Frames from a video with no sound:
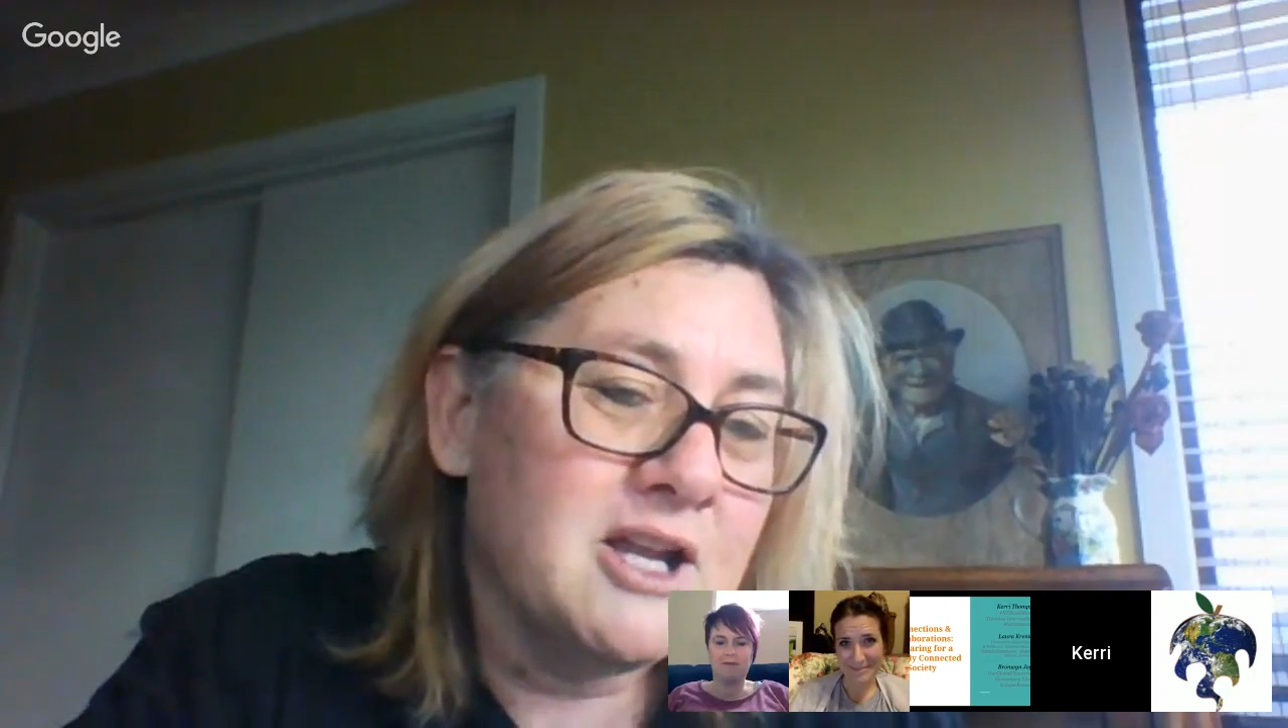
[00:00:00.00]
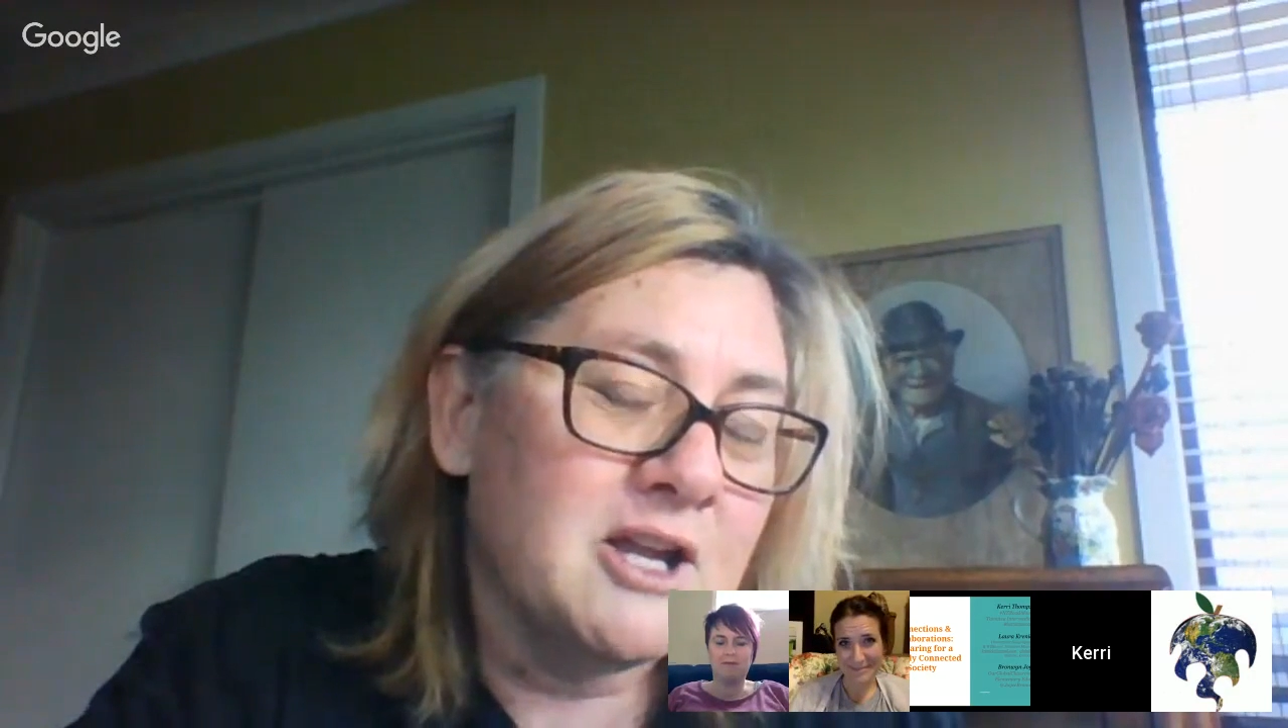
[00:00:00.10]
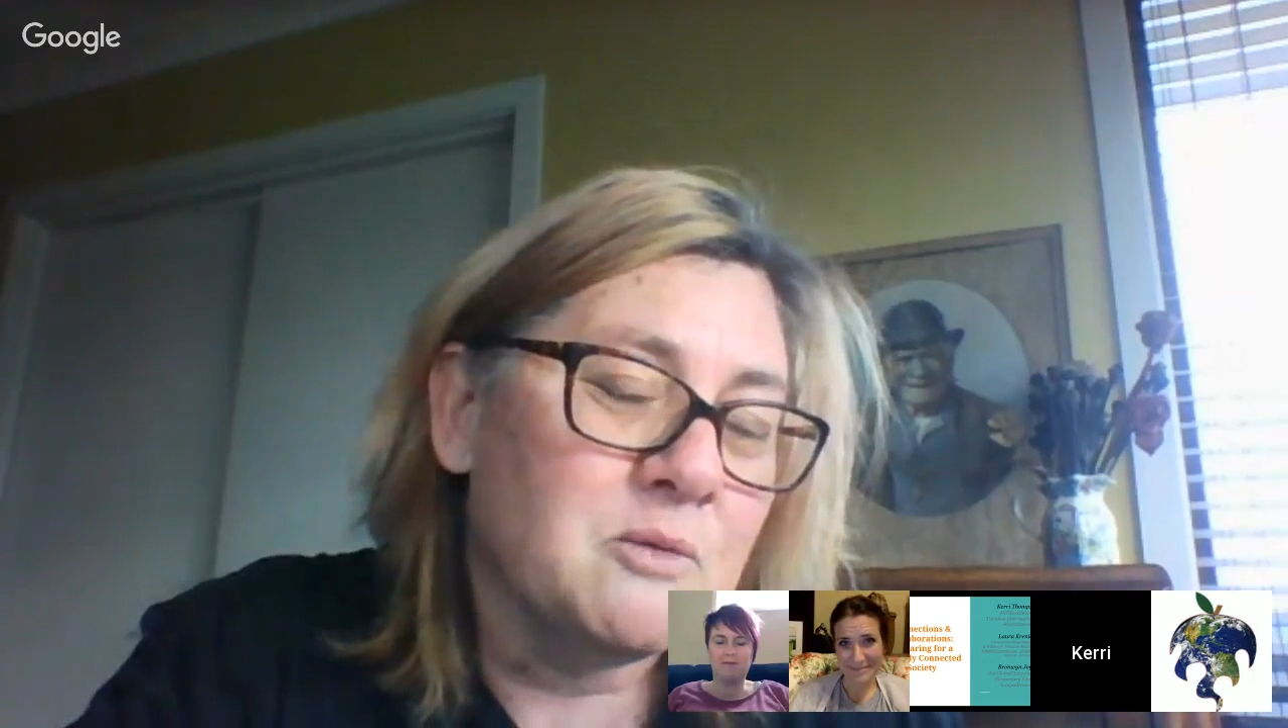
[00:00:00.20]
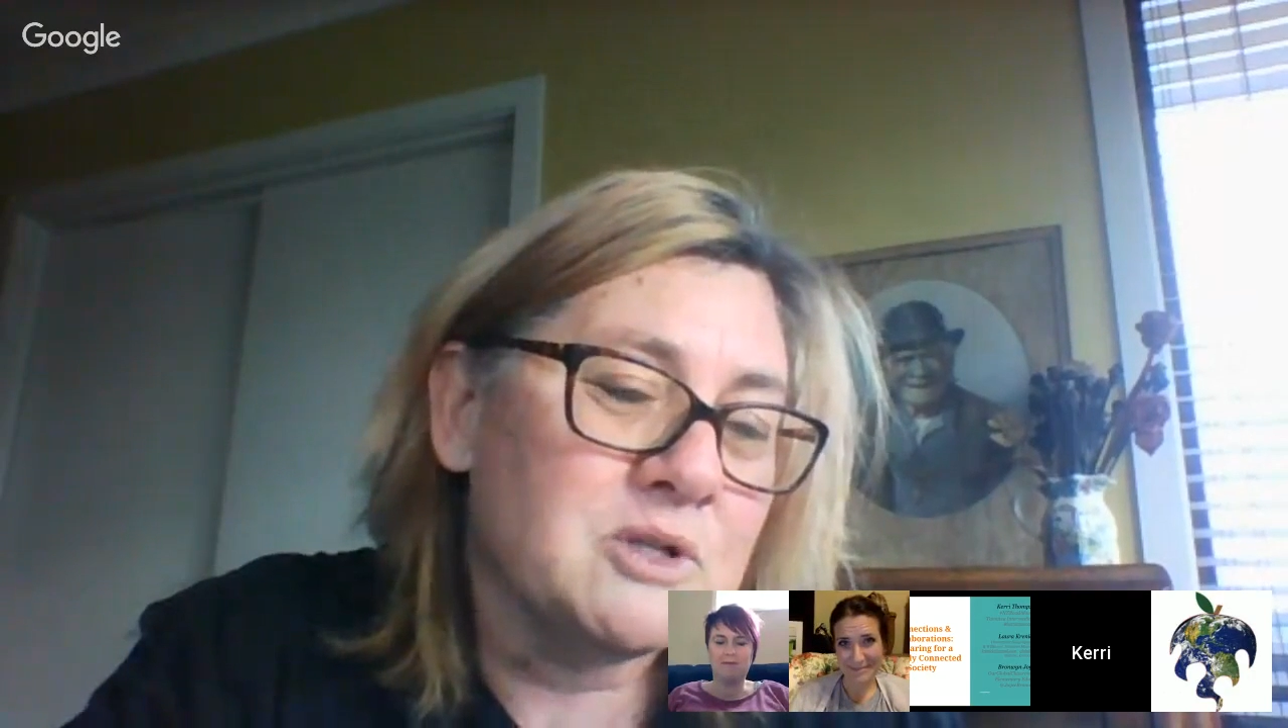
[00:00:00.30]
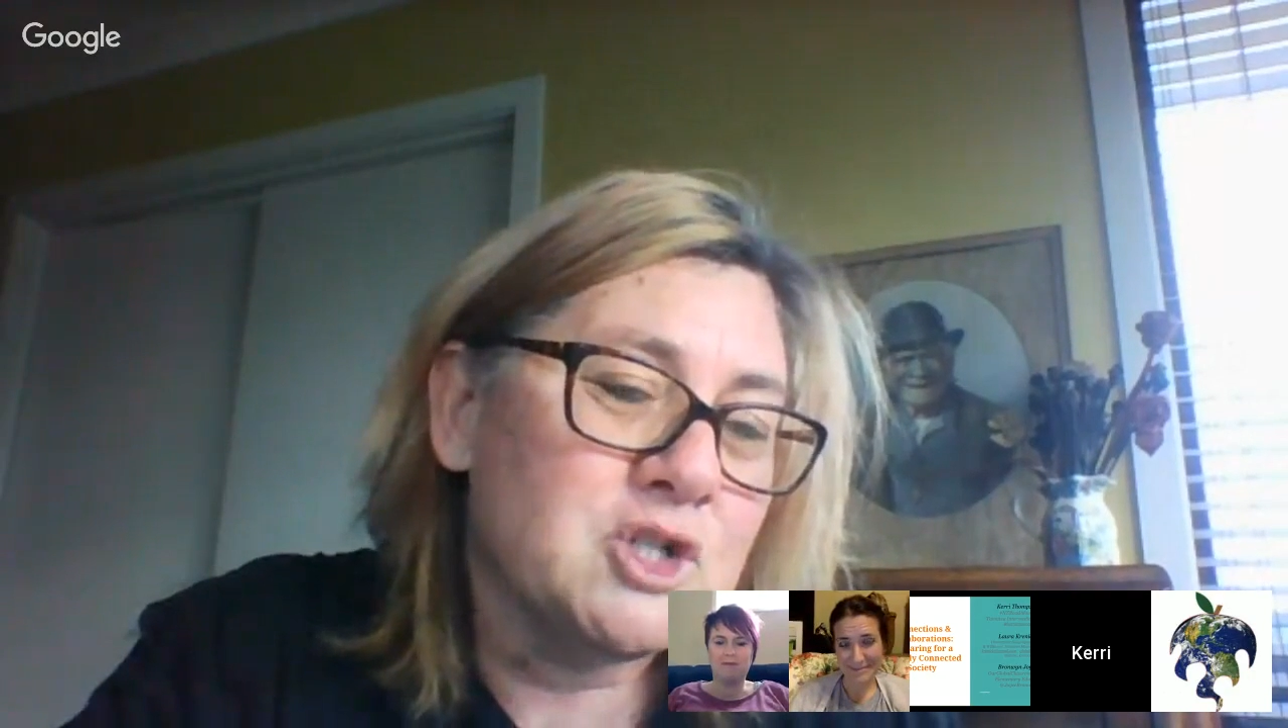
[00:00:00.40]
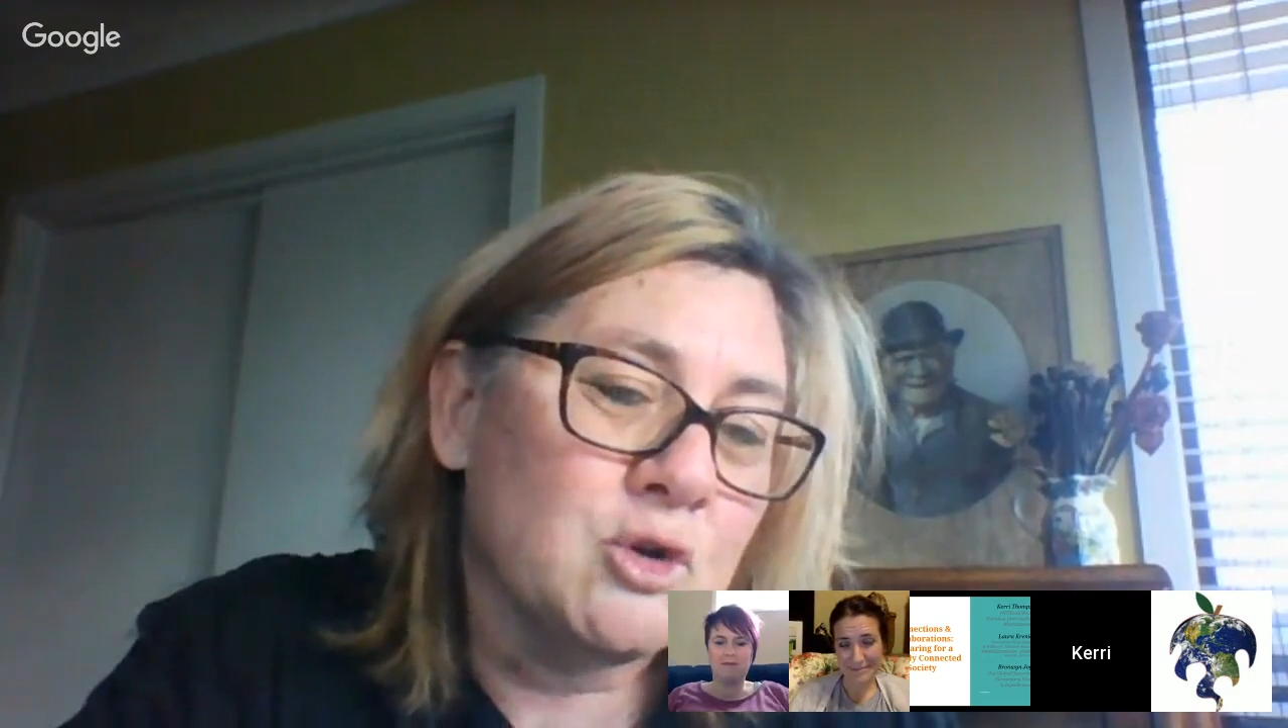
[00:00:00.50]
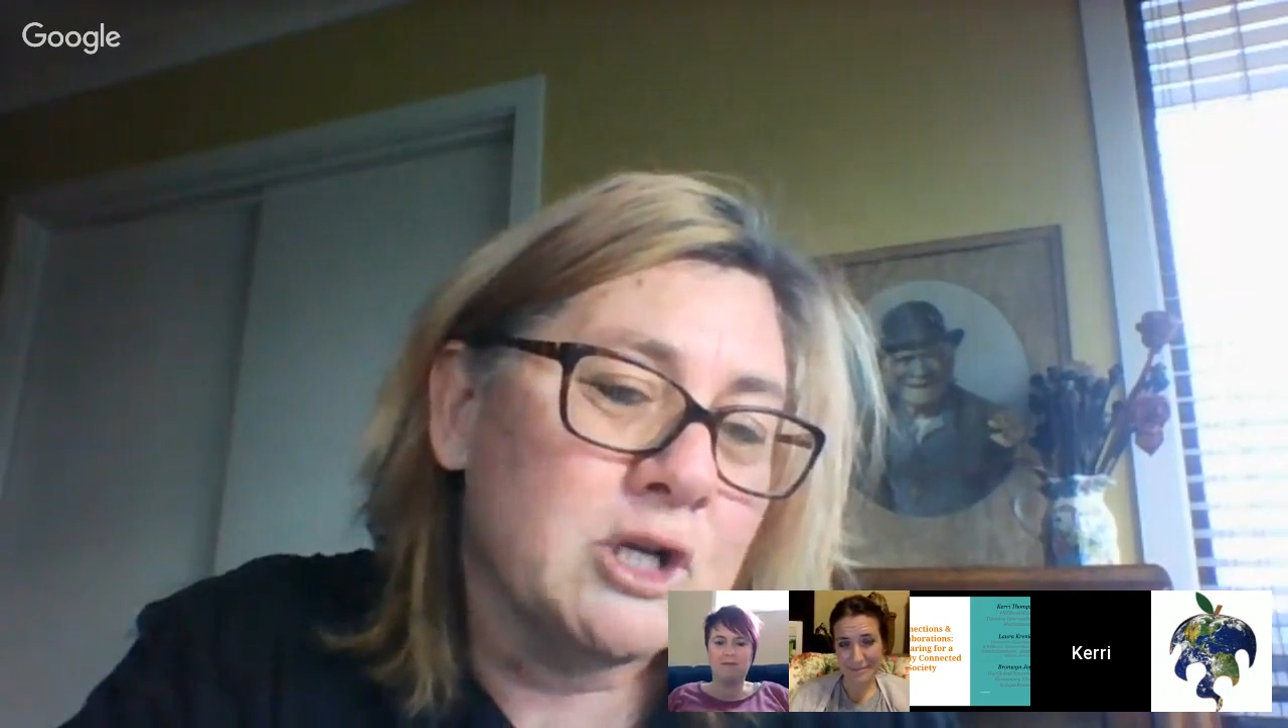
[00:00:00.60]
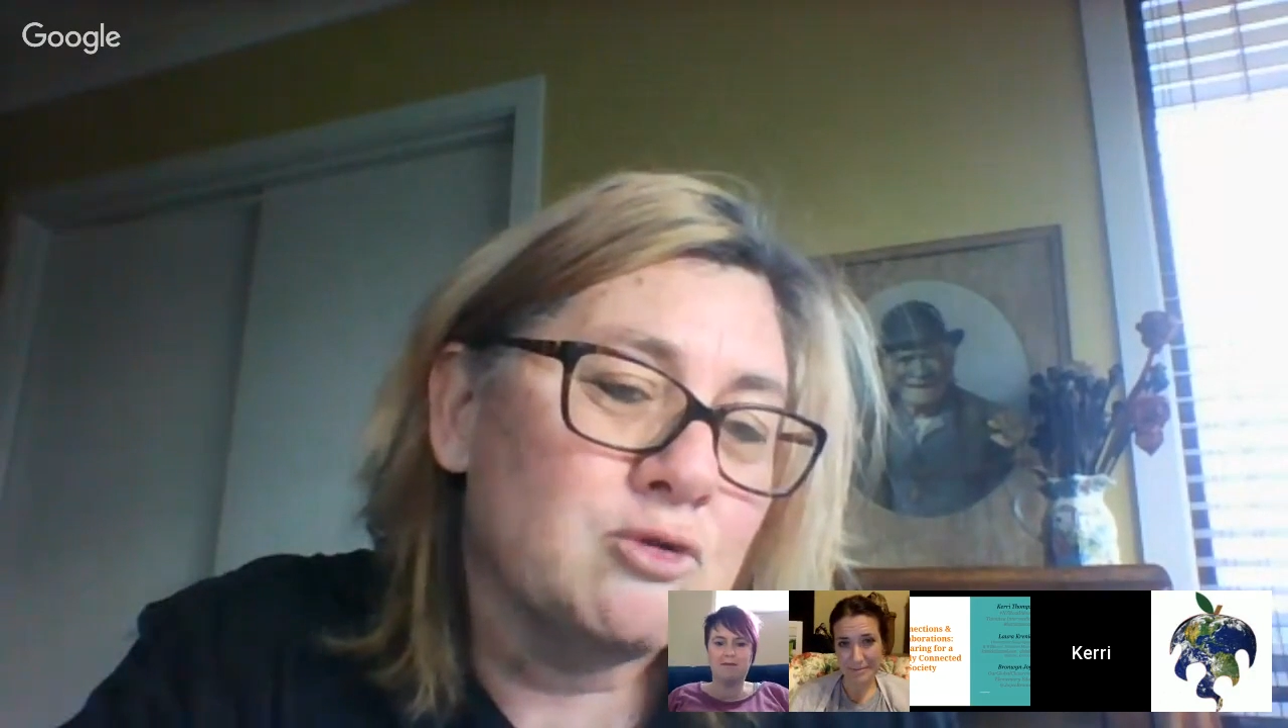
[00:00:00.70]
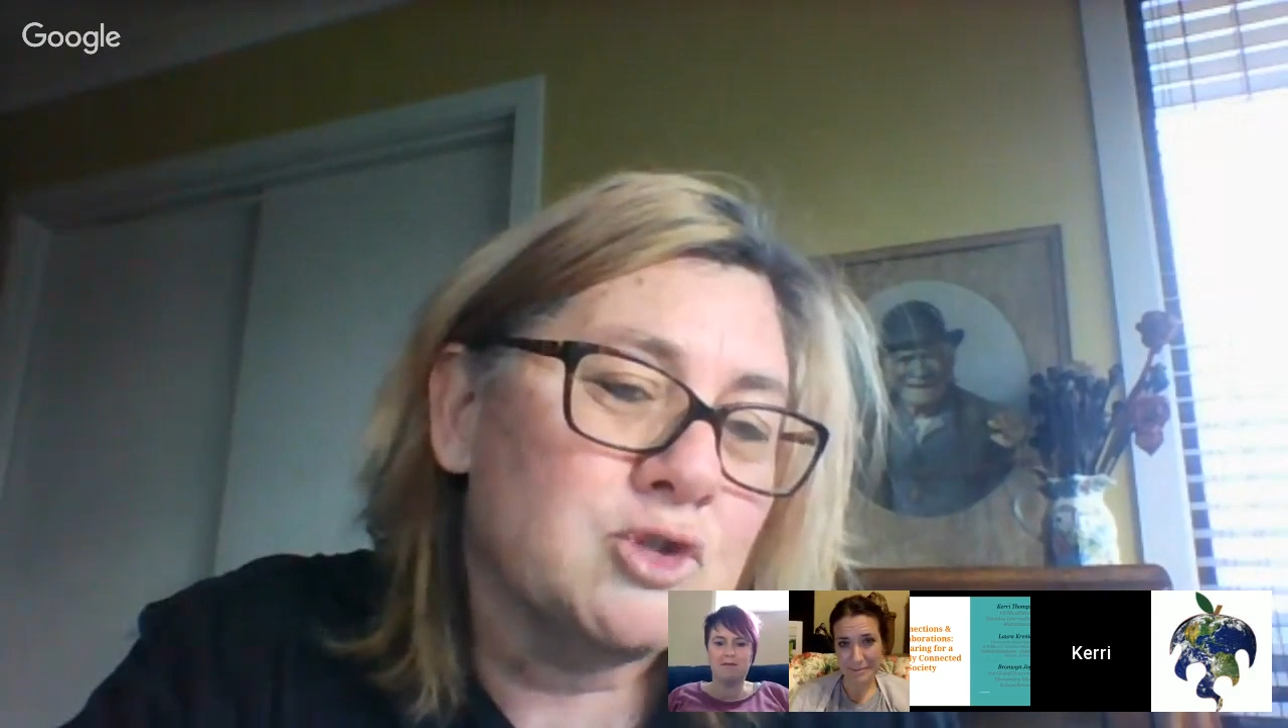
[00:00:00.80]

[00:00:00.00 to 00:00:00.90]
it was your little